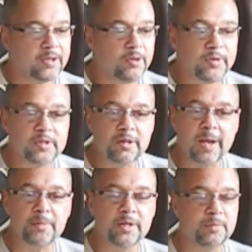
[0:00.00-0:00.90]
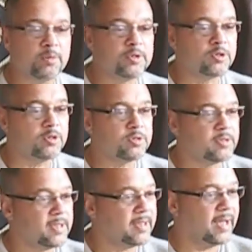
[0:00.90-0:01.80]
Cool things are happening at Prince George too,
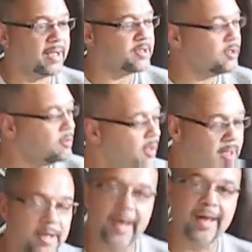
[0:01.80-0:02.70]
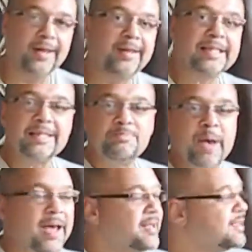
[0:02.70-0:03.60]
and this is
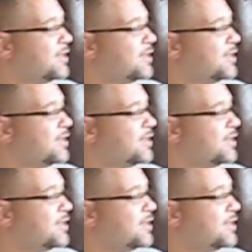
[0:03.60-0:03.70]
Pat. He's